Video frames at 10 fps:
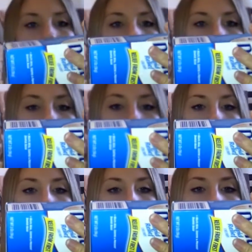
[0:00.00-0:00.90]
the
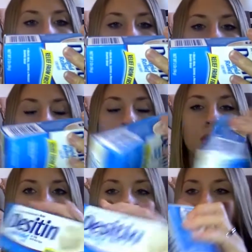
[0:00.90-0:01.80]
cream,
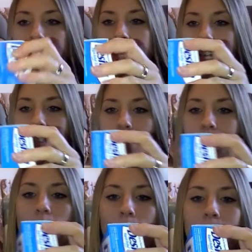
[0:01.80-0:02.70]
which this has not
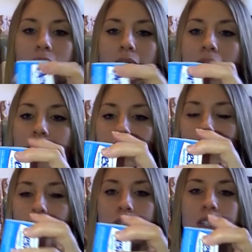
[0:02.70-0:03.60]
been opened yet. I have
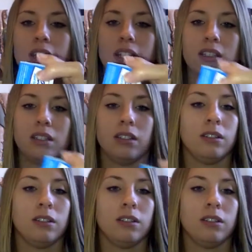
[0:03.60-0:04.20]
not used this.